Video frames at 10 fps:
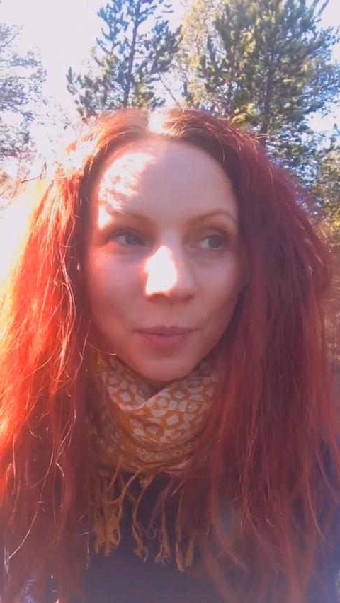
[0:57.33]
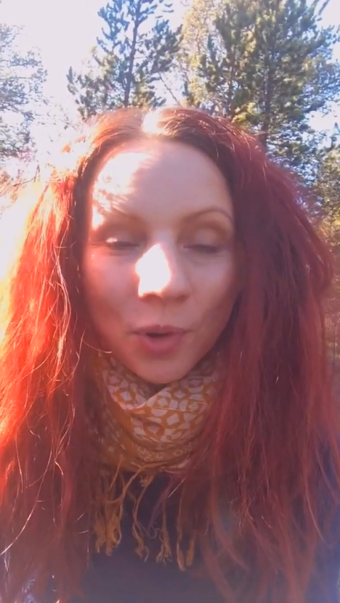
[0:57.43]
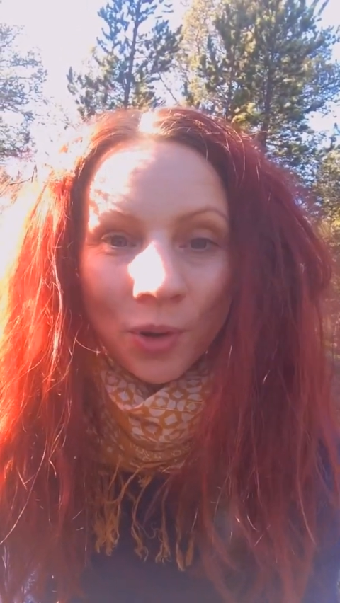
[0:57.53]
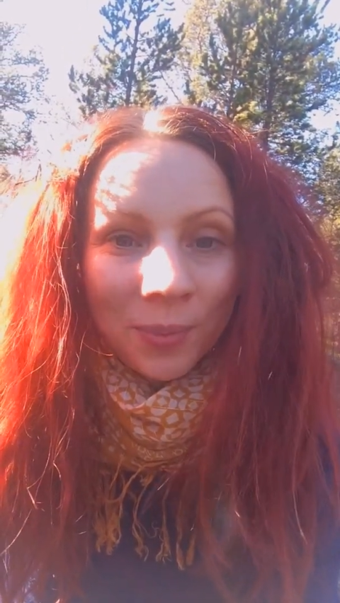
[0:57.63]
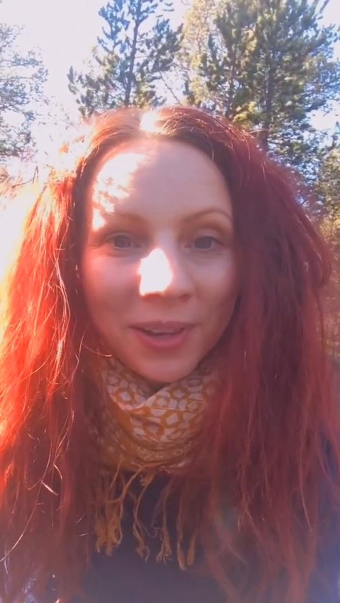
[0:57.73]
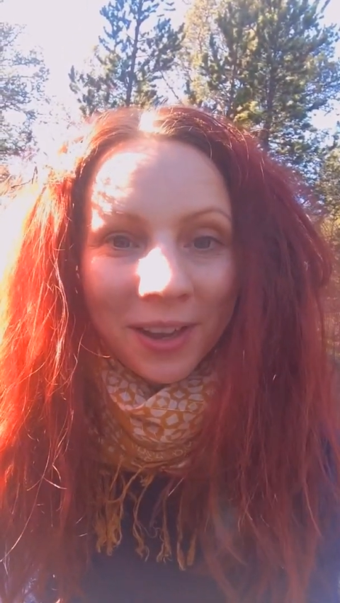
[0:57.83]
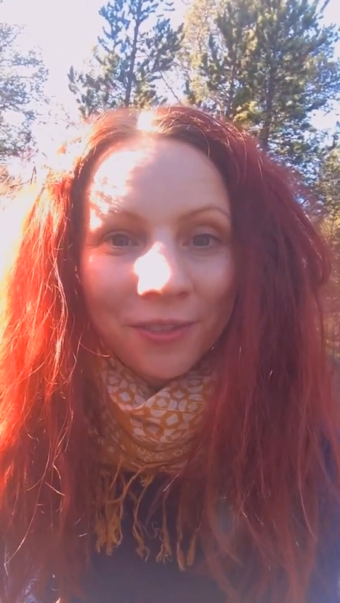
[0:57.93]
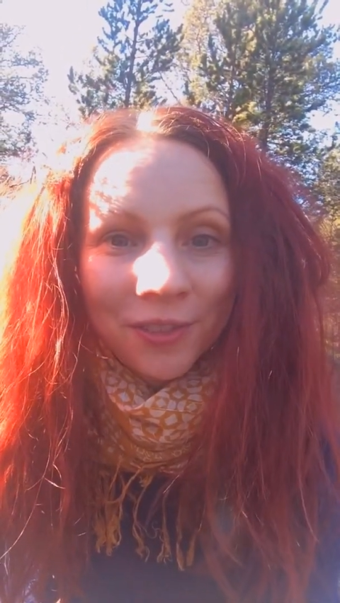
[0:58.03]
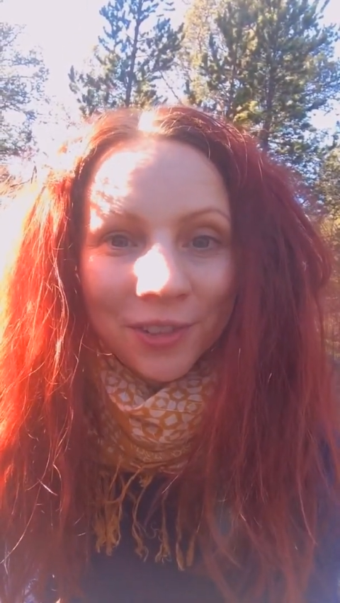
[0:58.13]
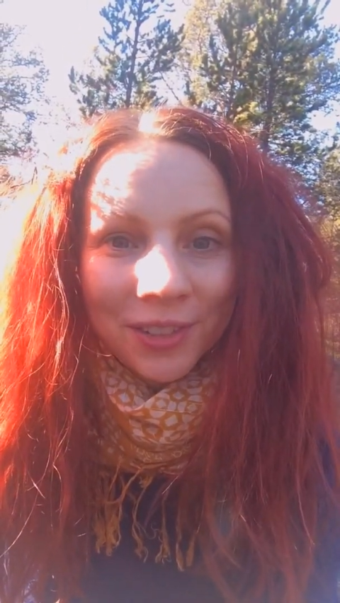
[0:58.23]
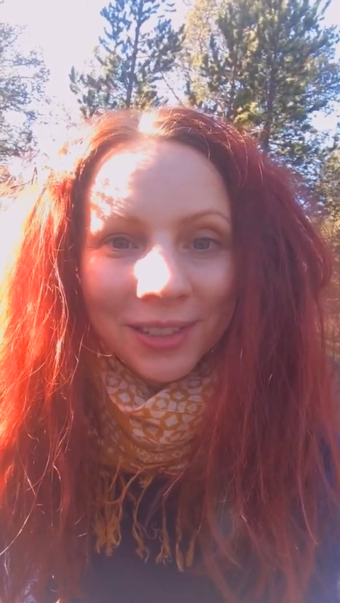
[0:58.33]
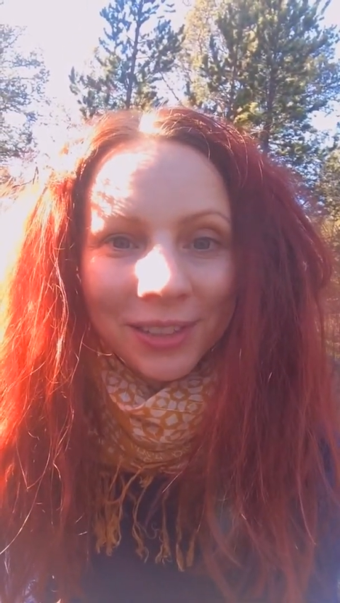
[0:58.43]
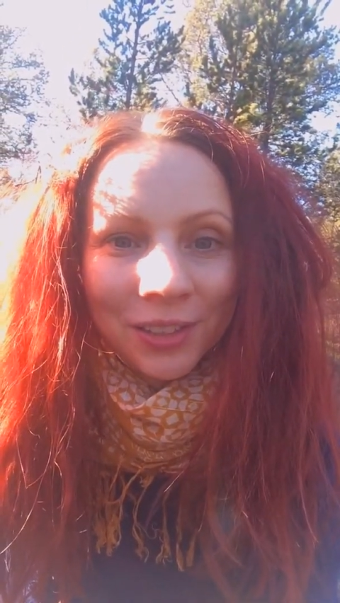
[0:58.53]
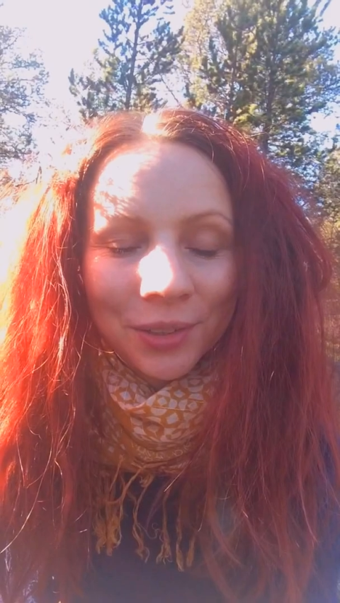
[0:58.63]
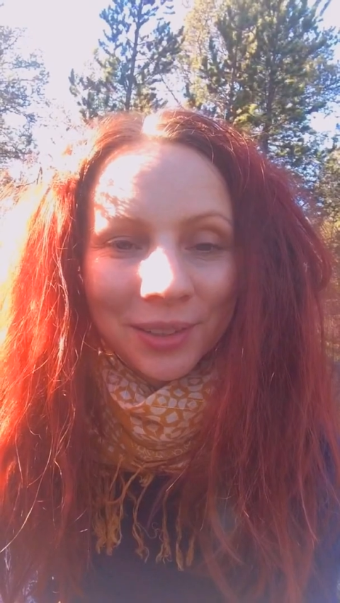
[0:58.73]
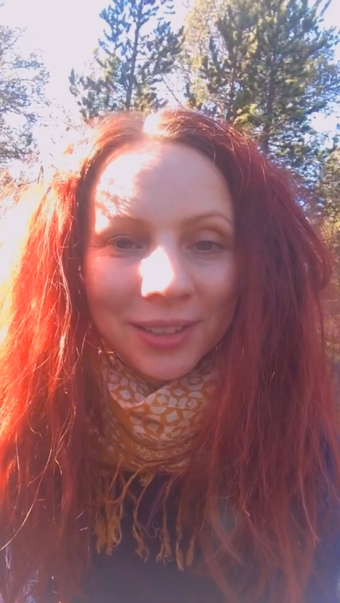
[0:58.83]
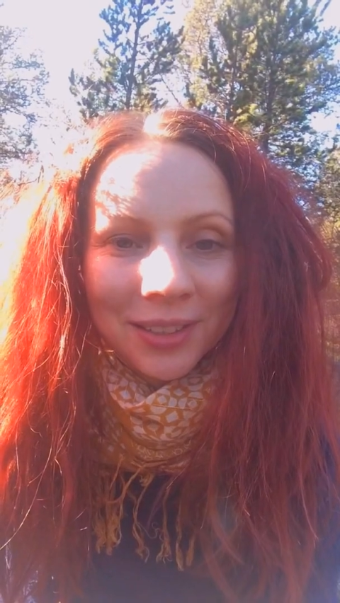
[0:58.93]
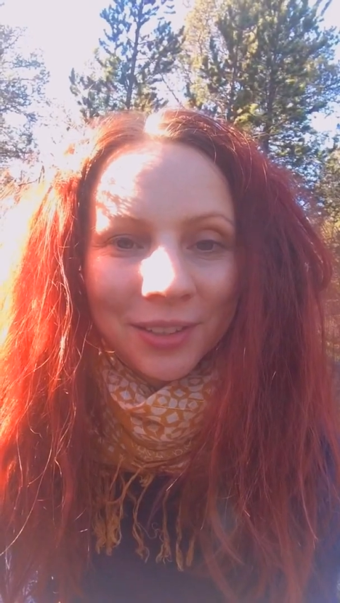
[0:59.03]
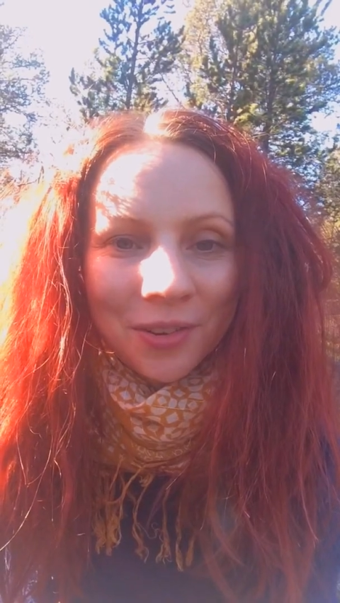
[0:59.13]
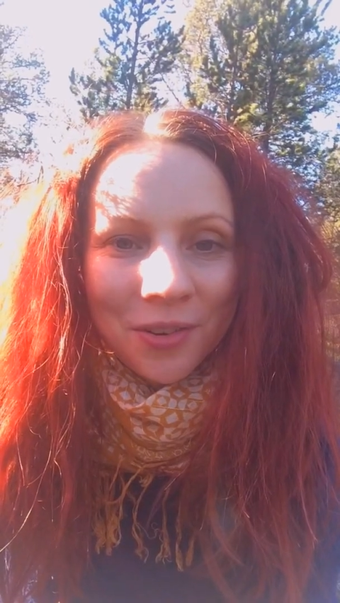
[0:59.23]
all my efforts into it.
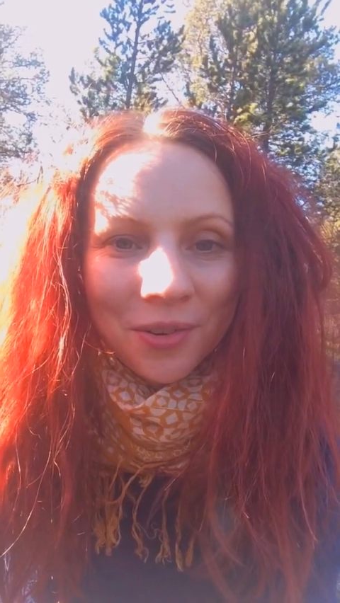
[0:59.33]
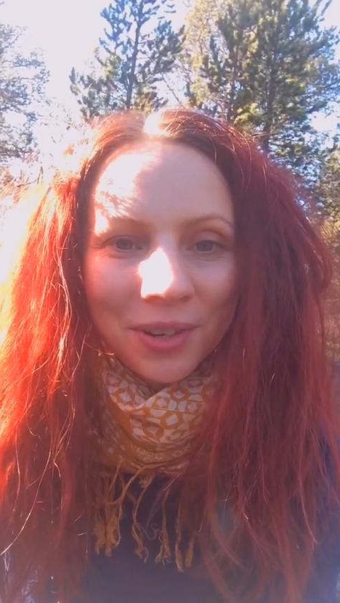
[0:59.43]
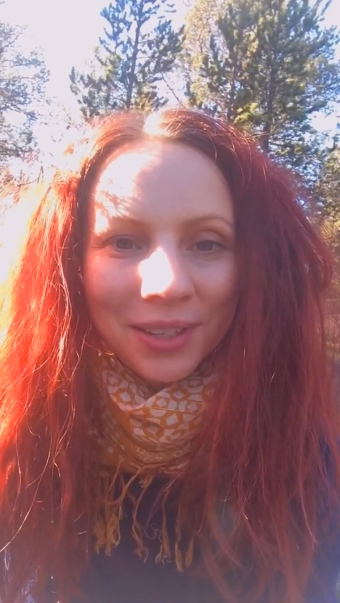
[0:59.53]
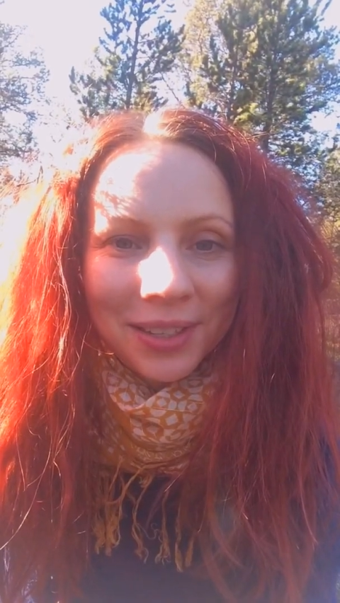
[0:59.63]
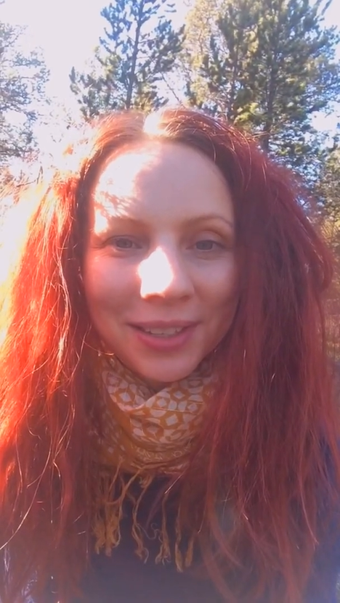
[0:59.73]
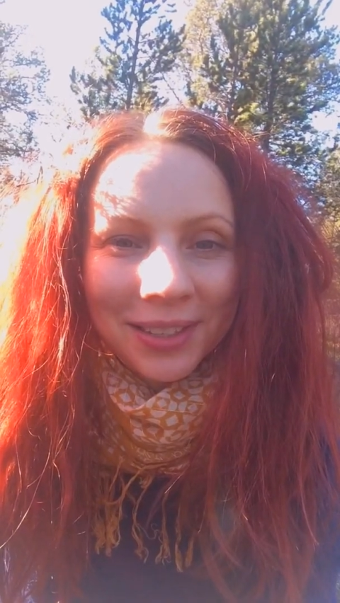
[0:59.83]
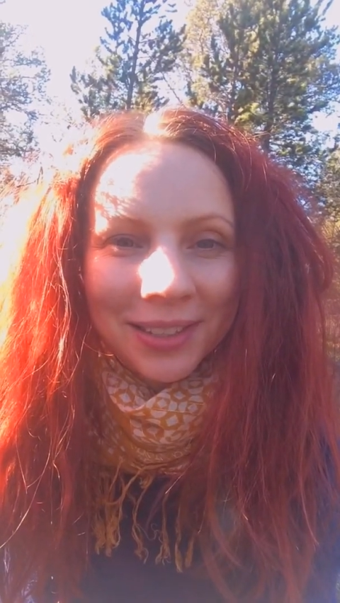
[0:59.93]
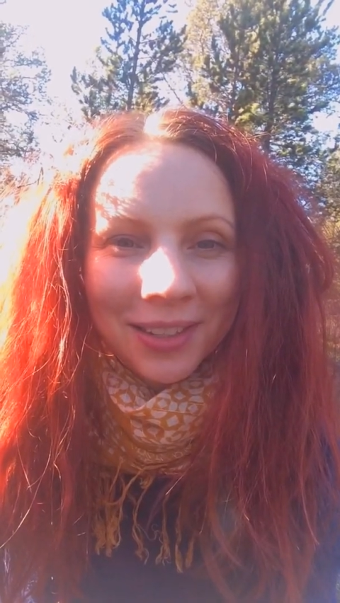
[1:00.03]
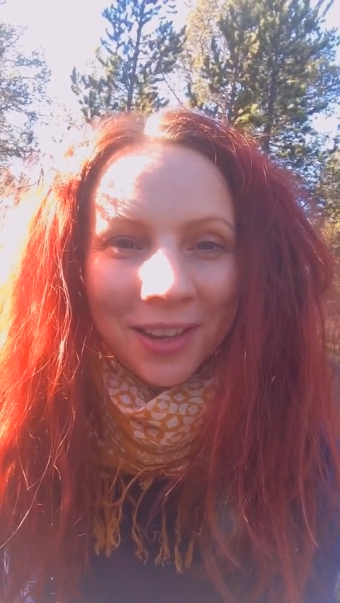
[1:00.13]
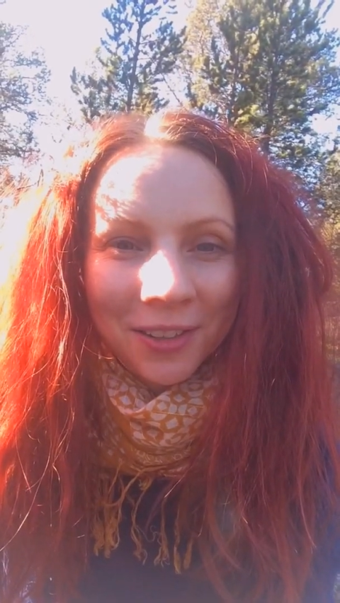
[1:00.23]
So it